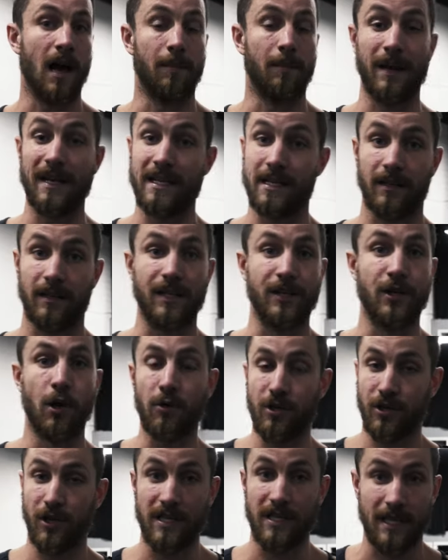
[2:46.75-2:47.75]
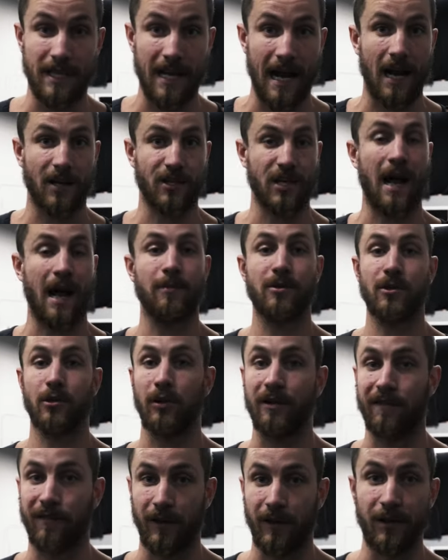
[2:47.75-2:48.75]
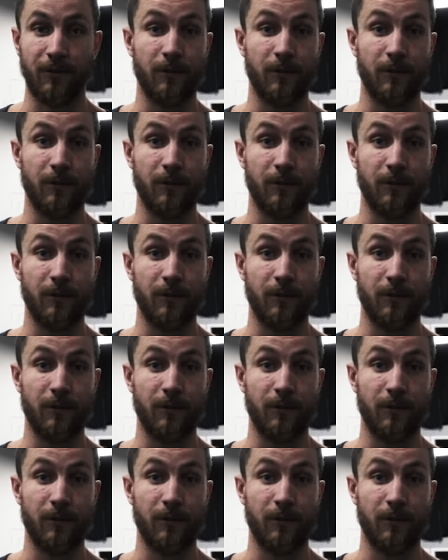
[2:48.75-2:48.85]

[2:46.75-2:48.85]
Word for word: Basically, no strings attached, absolutely free.